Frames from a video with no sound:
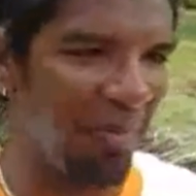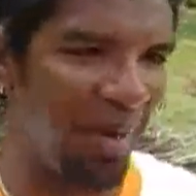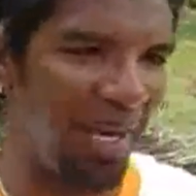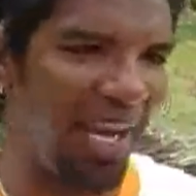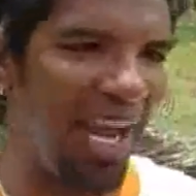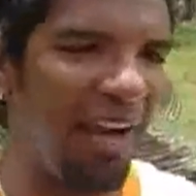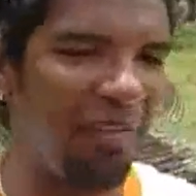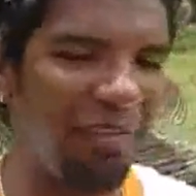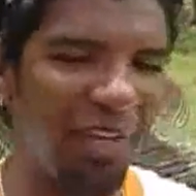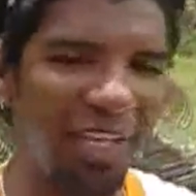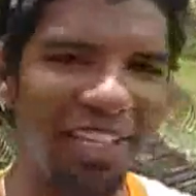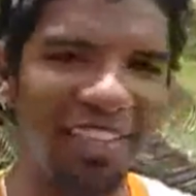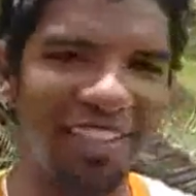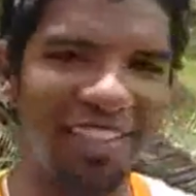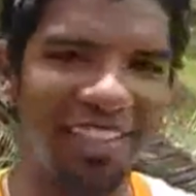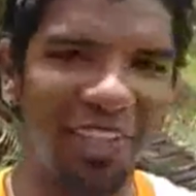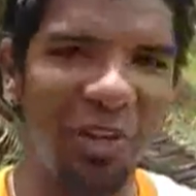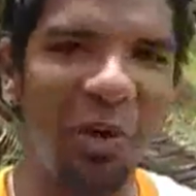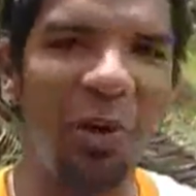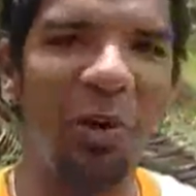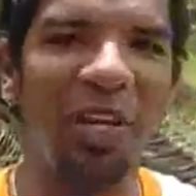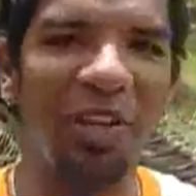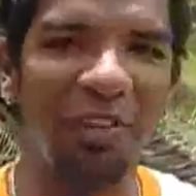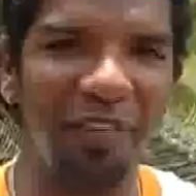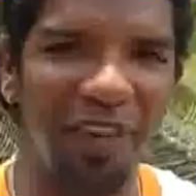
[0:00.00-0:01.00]
by having
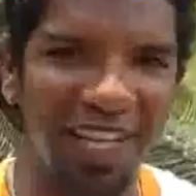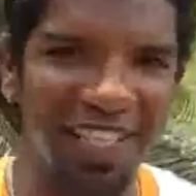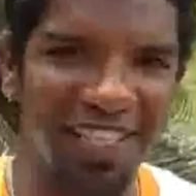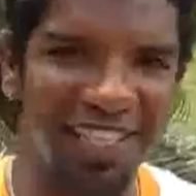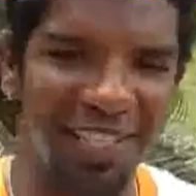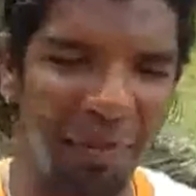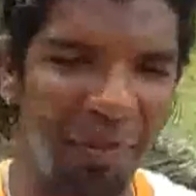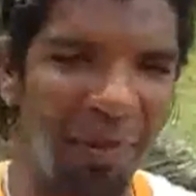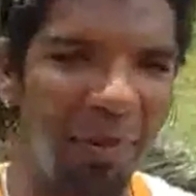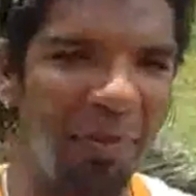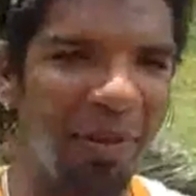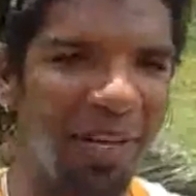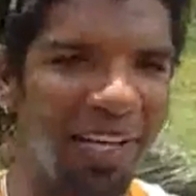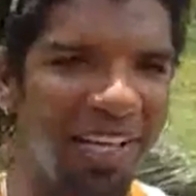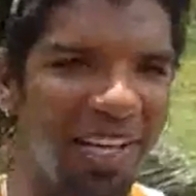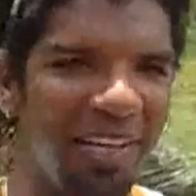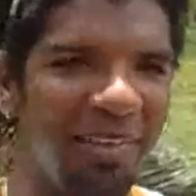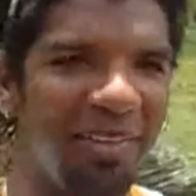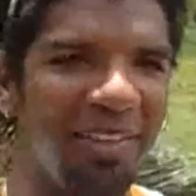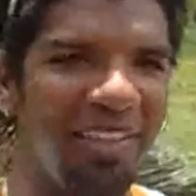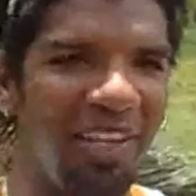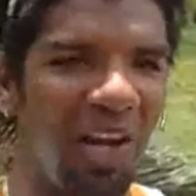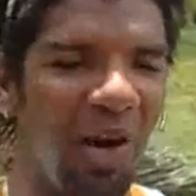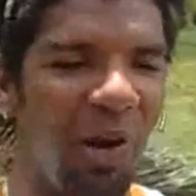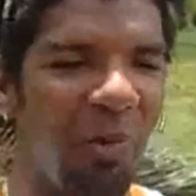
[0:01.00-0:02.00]
cool events that people
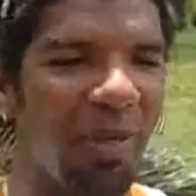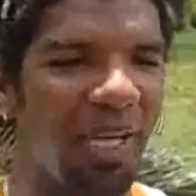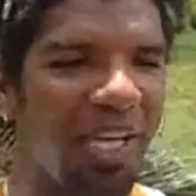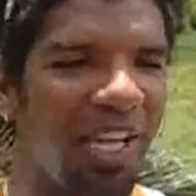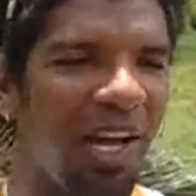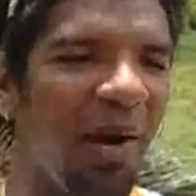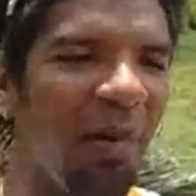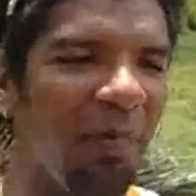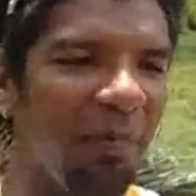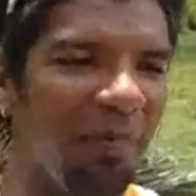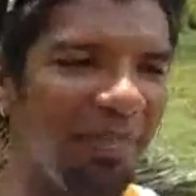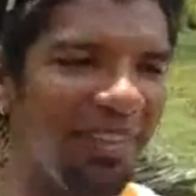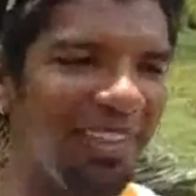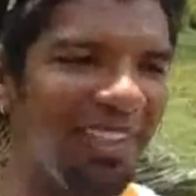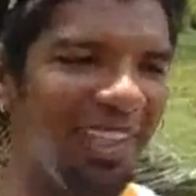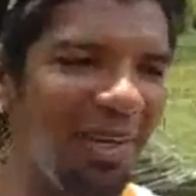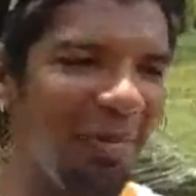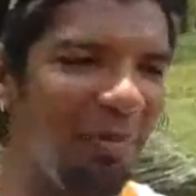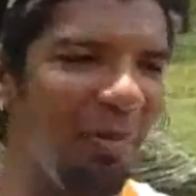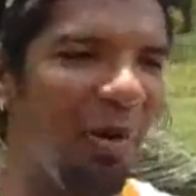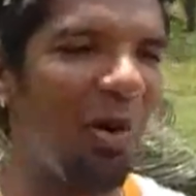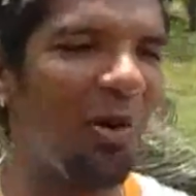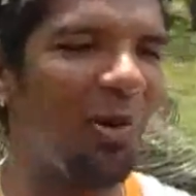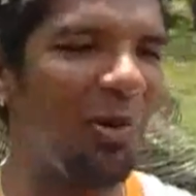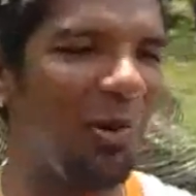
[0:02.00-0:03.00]
can now become
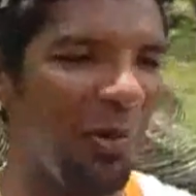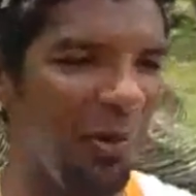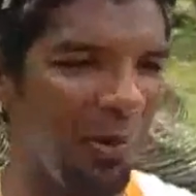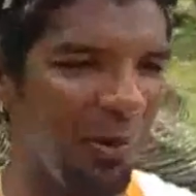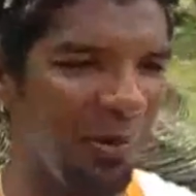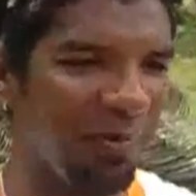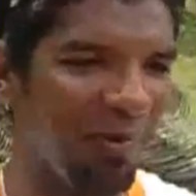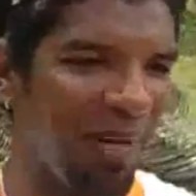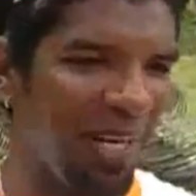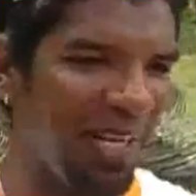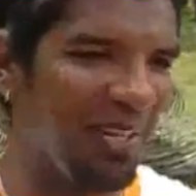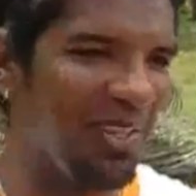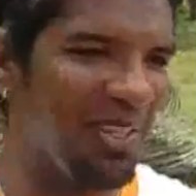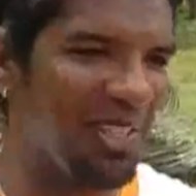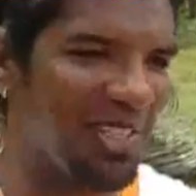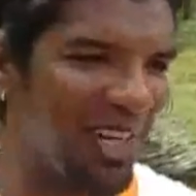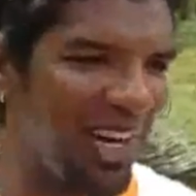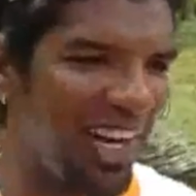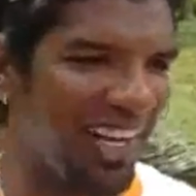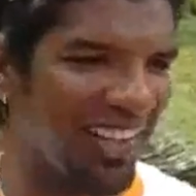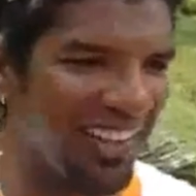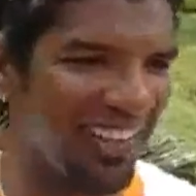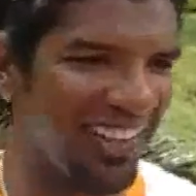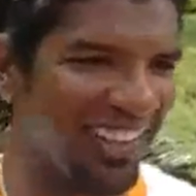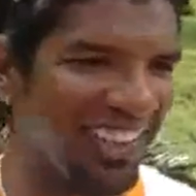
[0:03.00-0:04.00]
more cool by doing
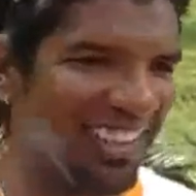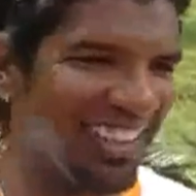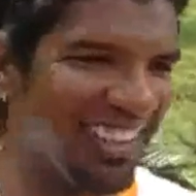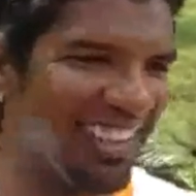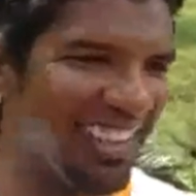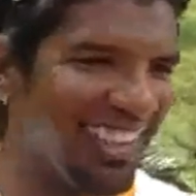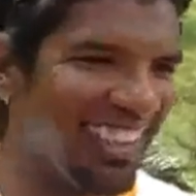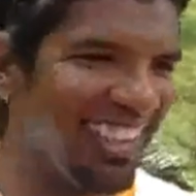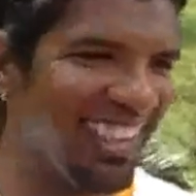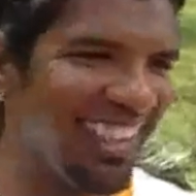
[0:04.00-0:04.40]
triathlon.